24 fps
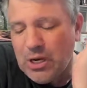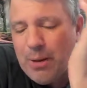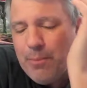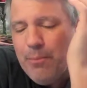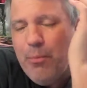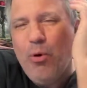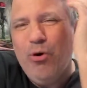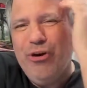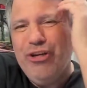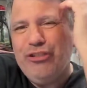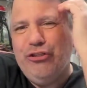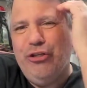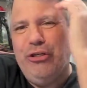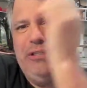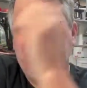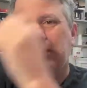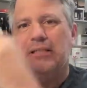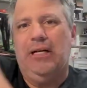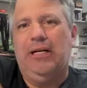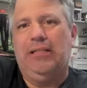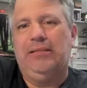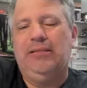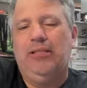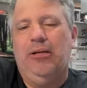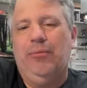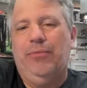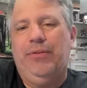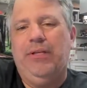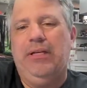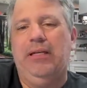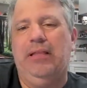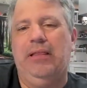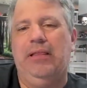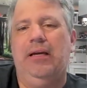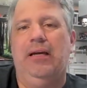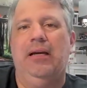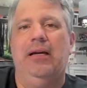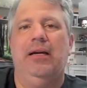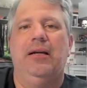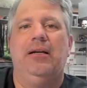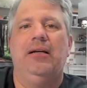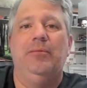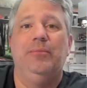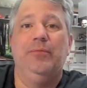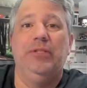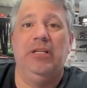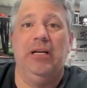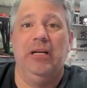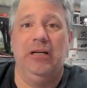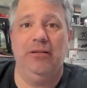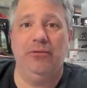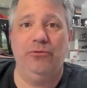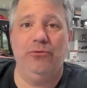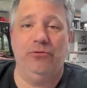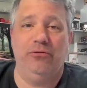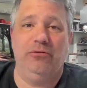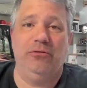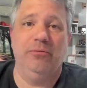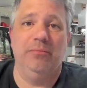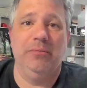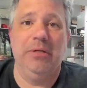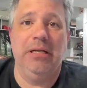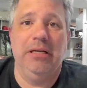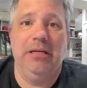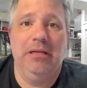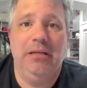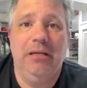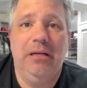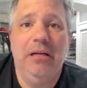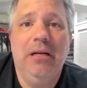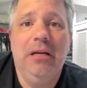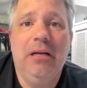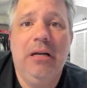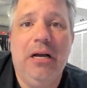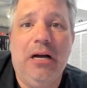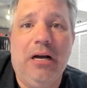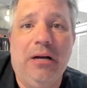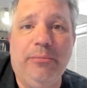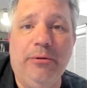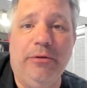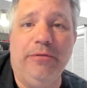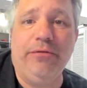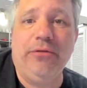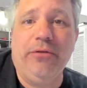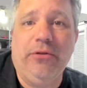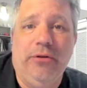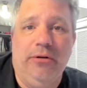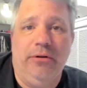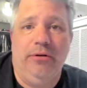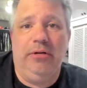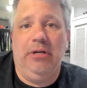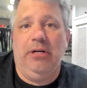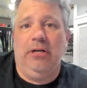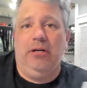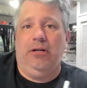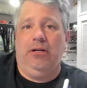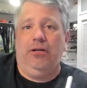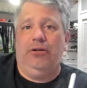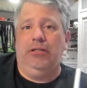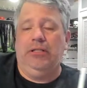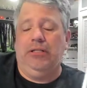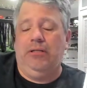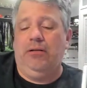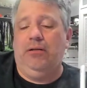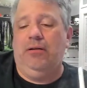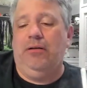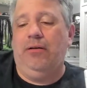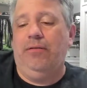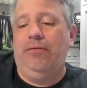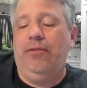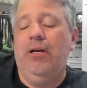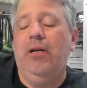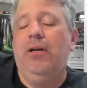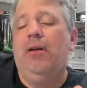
poetry is not something that comes natural to me. I prefer narrative,